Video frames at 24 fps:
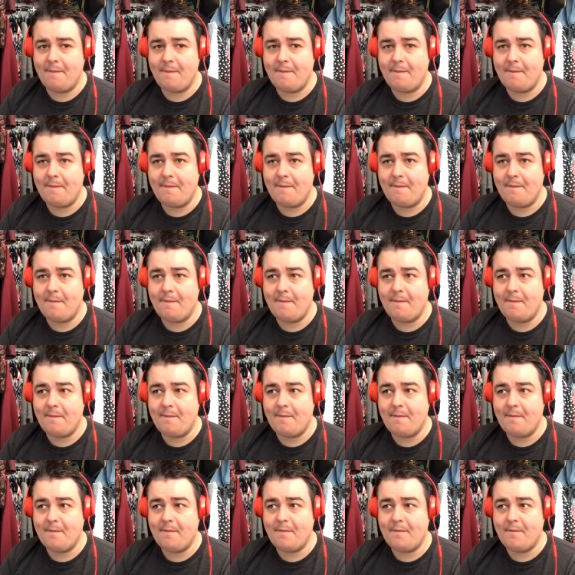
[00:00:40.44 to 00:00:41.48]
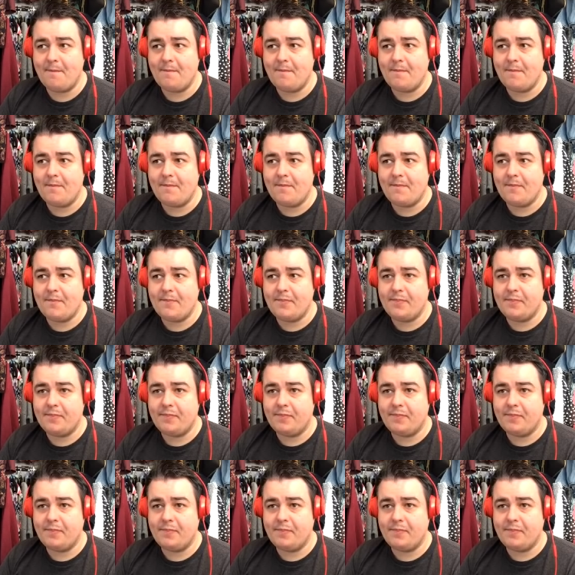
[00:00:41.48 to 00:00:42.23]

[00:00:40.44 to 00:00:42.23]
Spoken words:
(silence)